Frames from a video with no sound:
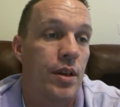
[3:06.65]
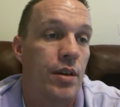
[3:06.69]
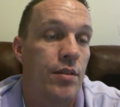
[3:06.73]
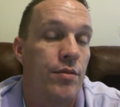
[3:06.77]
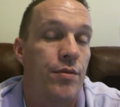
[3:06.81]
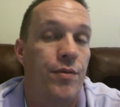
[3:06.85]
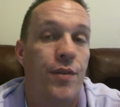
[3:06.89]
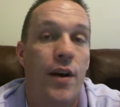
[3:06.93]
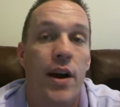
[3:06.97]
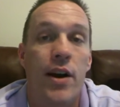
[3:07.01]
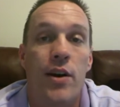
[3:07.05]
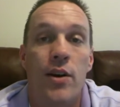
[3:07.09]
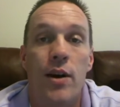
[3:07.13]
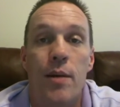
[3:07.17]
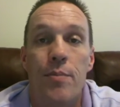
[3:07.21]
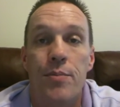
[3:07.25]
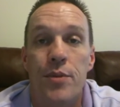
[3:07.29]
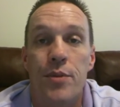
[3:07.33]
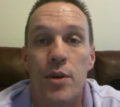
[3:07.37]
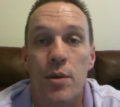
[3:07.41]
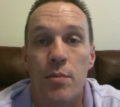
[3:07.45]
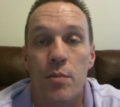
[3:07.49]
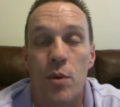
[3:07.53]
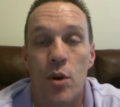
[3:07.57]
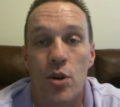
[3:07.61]
fire up
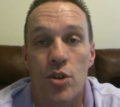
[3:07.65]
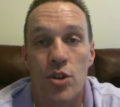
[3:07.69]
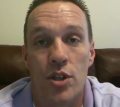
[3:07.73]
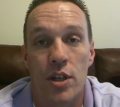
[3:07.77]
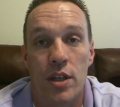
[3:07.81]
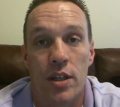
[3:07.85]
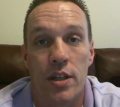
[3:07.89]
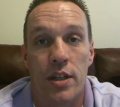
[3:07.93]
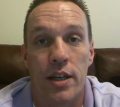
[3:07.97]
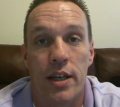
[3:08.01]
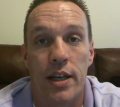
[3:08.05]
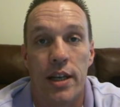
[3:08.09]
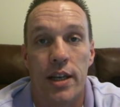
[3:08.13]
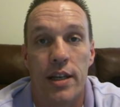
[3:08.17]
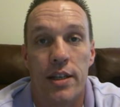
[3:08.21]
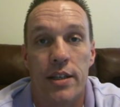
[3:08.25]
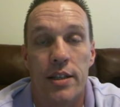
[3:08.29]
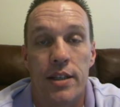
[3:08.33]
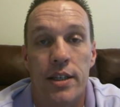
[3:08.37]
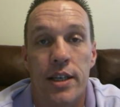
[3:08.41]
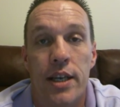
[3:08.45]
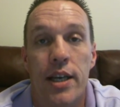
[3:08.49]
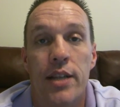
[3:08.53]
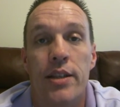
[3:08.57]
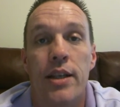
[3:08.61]
the abortion clinic,
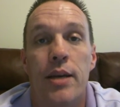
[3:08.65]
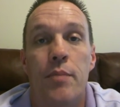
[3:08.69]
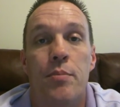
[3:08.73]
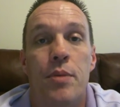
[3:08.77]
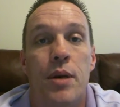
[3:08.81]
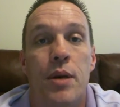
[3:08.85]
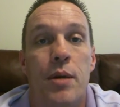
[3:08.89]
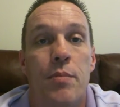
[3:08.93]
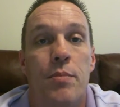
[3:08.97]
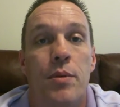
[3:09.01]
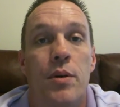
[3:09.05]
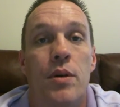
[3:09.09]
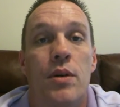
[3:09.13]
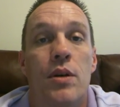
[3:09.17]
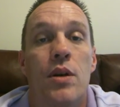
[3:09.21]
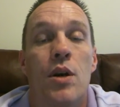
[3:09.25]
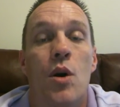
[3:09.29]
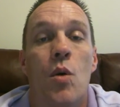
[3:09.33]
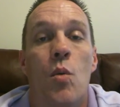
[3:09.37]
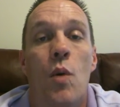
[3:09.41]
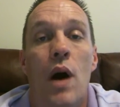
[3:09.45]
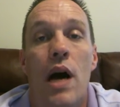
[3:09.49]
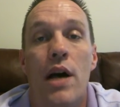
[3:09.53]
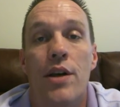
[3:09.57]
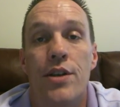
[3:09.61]
killing people
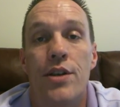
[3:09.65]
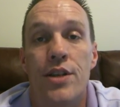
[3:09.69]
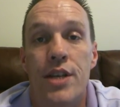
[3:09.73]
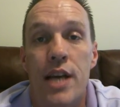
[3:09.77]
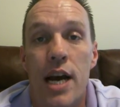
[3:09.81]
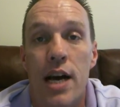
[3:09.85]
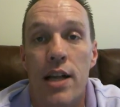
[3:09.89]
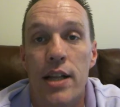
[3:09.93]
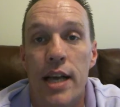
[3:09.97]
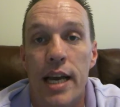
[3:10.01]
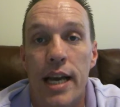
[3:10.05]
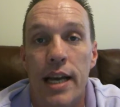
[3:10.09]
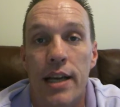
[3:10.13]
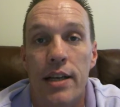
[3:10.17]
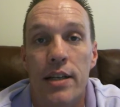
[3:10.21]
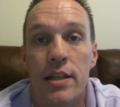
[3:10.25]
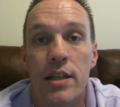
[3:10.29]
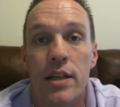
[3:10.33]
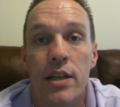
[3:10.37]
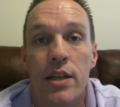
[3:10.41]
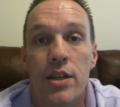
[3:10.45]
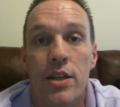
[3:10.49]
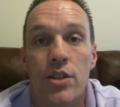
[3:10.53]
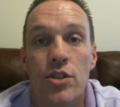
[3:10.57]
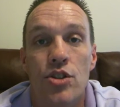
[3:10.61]
while
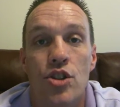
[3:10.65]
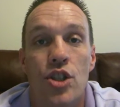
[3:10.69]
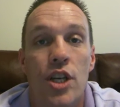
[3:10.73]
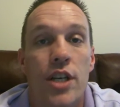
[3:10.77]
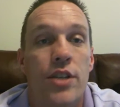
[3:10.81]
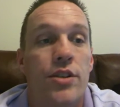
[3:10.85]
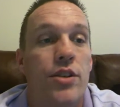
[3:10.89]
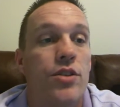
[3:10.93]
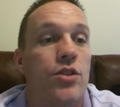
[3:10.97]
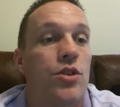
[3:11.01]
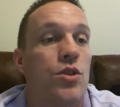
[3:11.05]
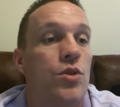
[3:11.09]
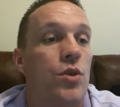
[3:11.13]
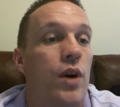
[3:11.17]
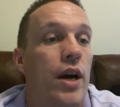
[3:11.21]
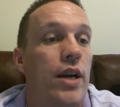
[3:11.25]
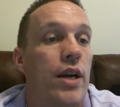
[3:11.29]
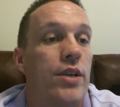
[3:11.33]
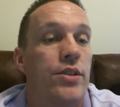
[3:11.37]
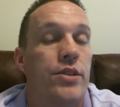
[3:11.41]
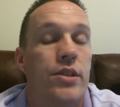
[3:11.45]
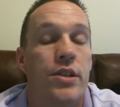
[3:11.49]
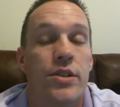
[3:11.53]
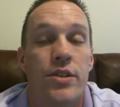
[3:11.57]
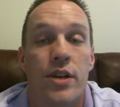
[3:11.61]
yelling, Jesus
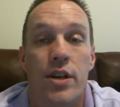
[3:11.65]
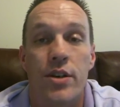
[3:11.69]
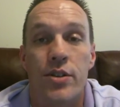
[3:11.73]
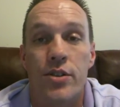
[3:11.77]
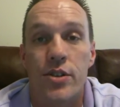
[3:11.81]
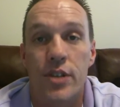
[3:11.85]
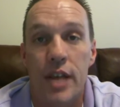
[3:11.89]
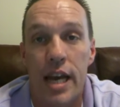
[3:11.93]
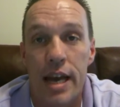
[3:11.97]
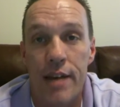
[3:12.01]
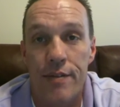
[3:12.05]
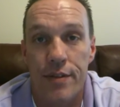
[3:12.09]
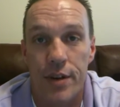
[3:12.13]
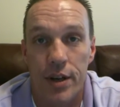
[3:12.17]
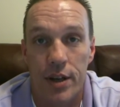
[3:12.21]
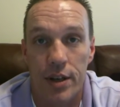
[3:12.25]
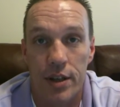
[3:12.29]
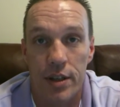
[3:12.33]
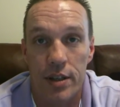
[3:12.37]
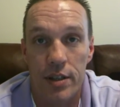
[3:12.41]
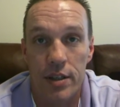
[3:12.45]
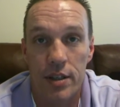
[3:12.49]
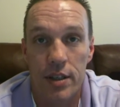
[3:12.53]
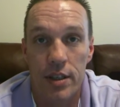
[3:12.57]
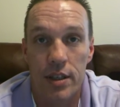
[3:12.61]
Christ is our
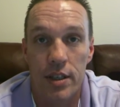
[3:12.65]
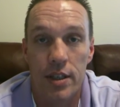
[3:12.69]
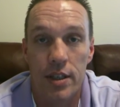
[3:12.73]
Savior,